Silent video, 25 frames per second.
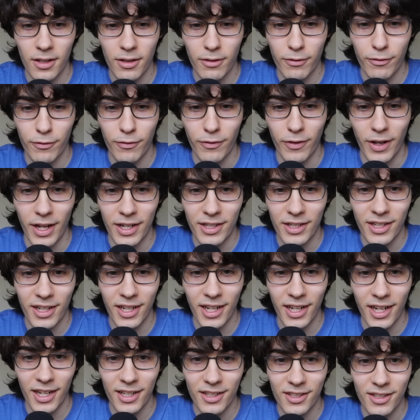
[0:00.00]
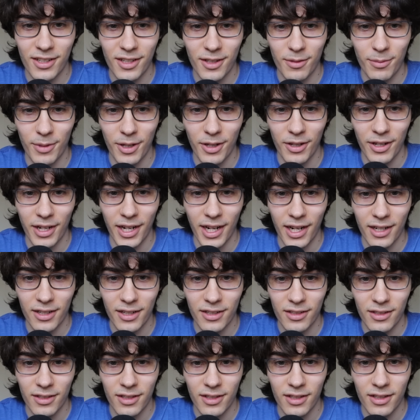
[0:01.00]
Fetching HTML it
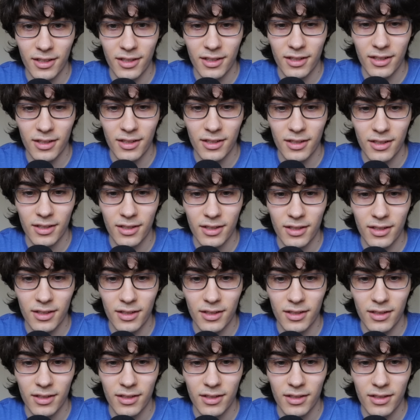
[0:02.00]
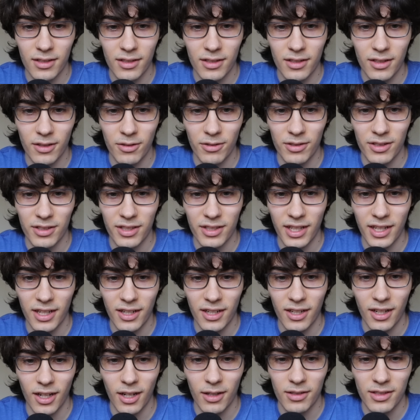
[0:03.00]
actually oh it just like
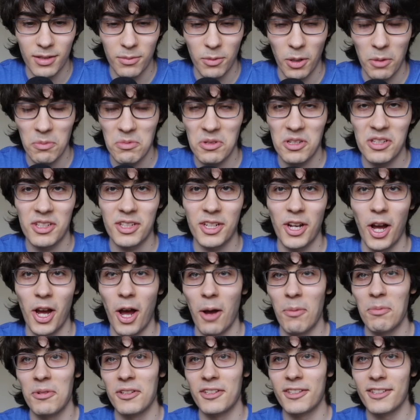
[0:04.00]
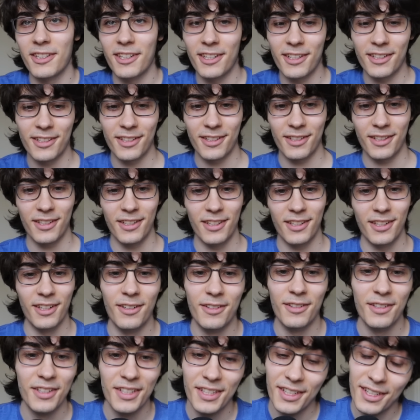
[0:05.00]
co- sometimes it just copies things, you know.